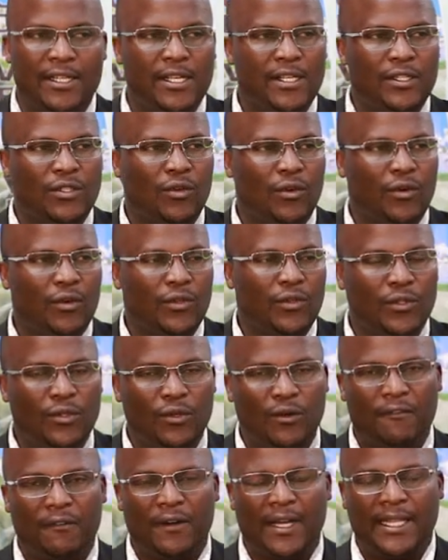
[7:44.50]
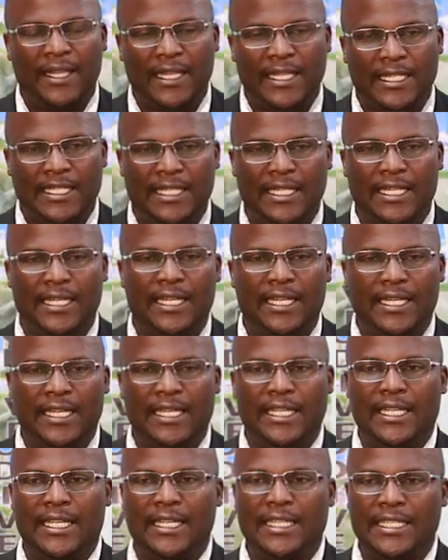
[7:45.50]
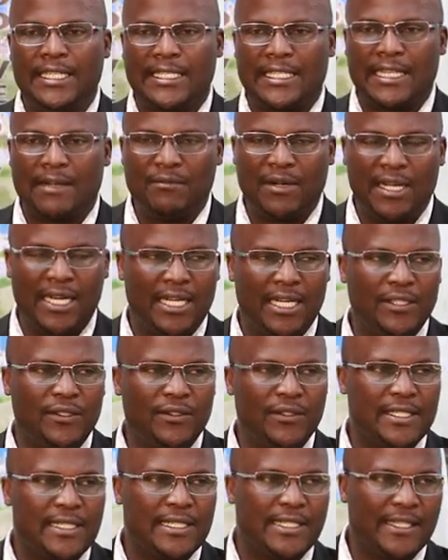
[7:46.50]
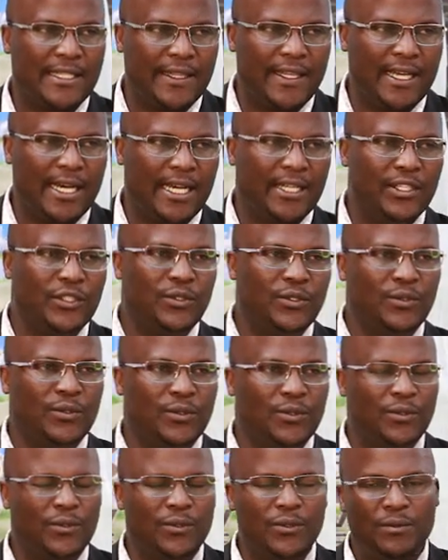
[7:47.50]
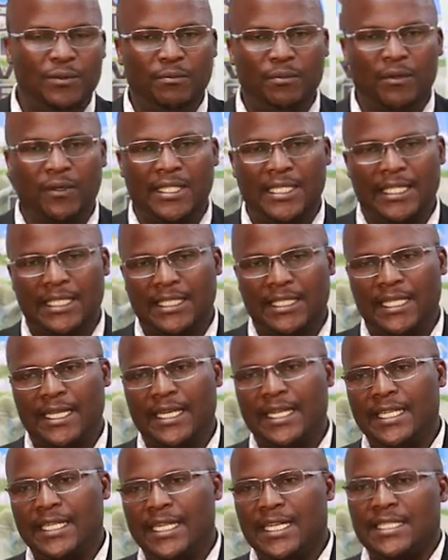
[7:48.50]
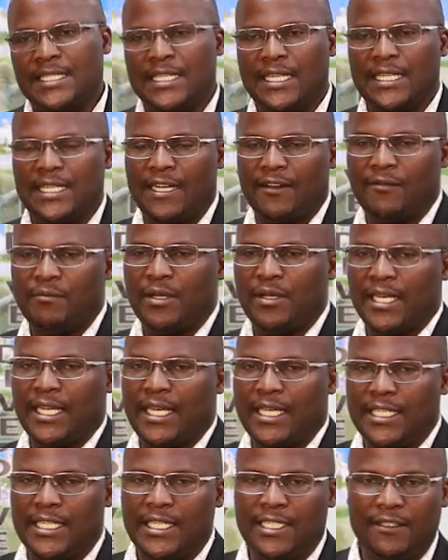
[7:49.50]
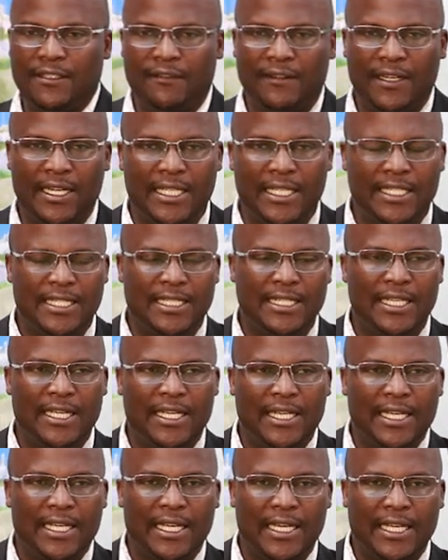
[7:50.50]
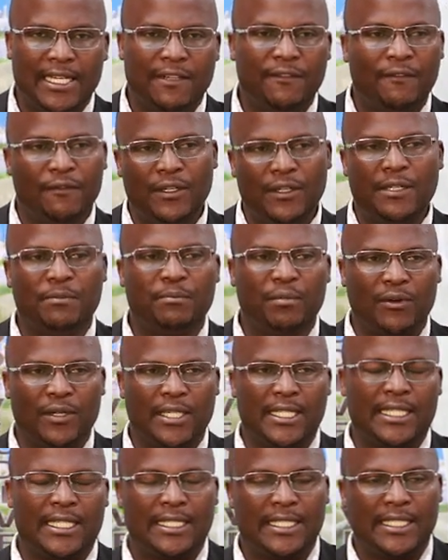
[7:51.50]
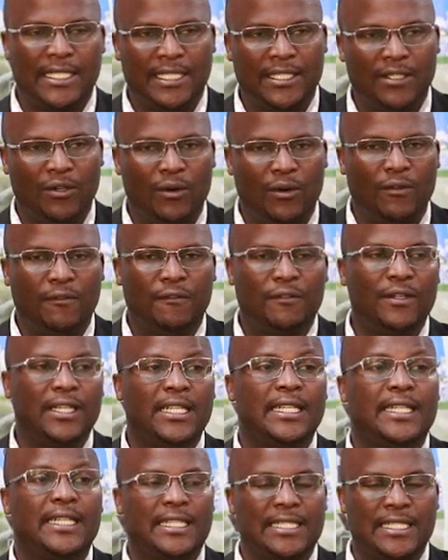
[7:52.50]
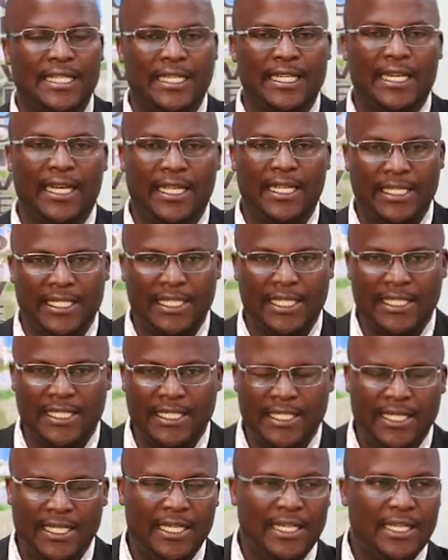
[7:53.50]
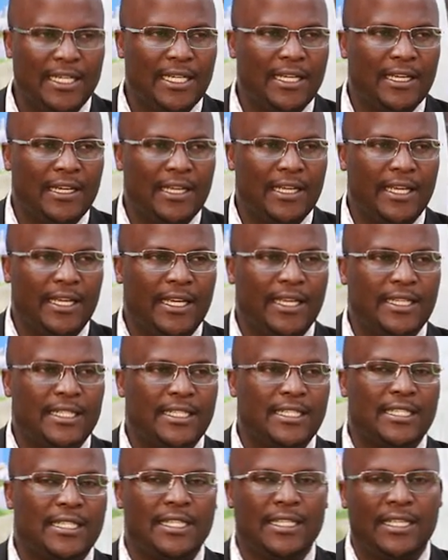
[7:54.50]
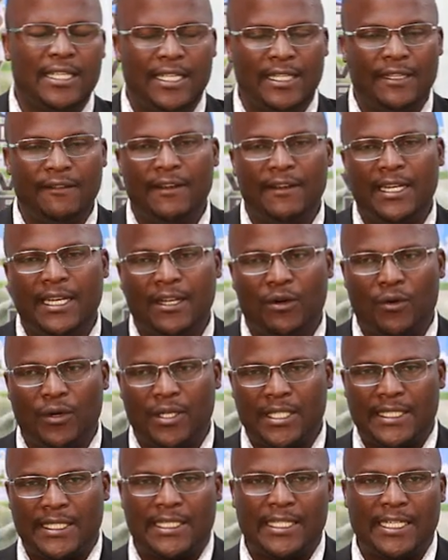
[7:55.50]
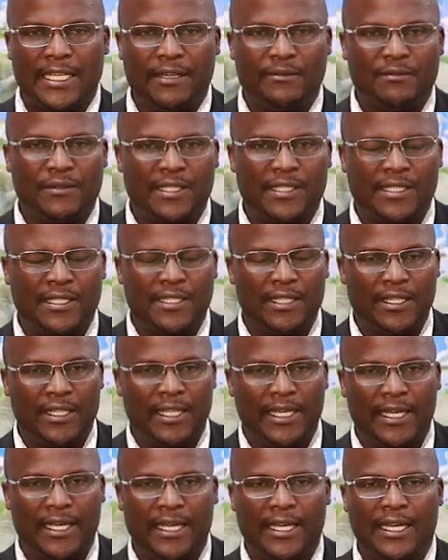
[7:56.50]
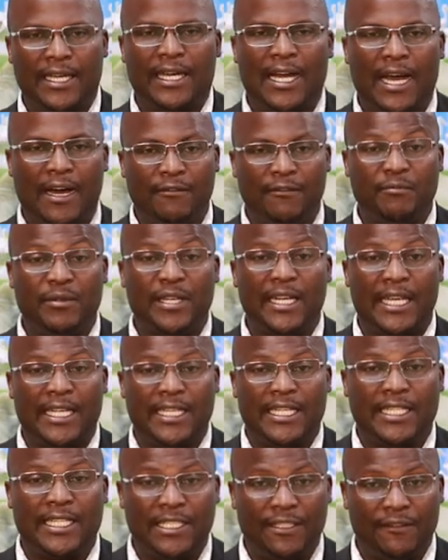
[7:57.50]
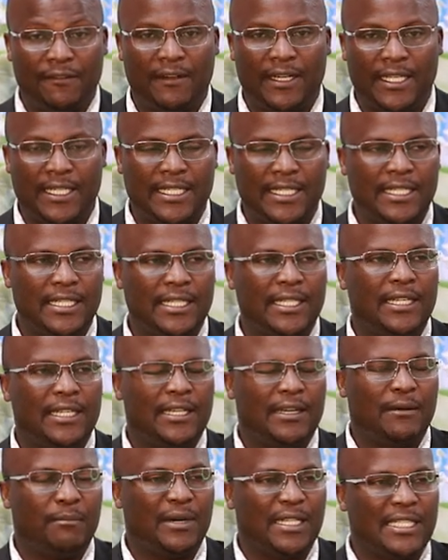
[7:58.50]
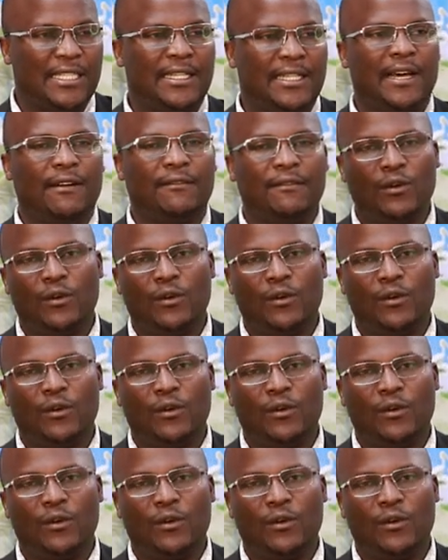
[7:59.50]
So you'll find that in some countries there are new protected areas that have been identified and fully protected or fully designated, and even OECMs have been identified, but they have